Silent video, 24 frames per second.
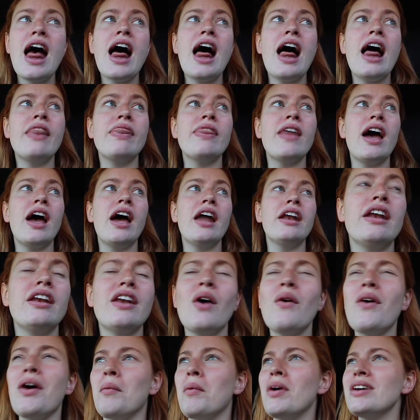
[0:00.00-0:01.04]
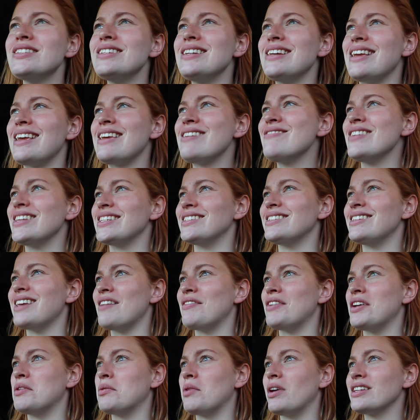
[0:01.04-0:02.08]
And then, no, I wasn't even
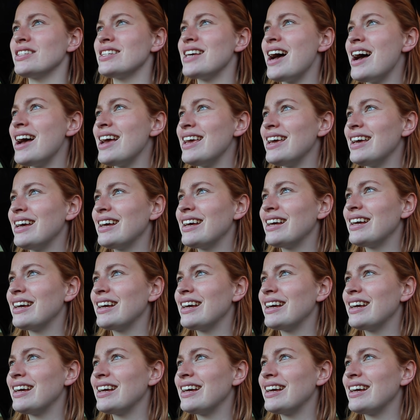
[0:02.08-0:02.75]
seven, was I?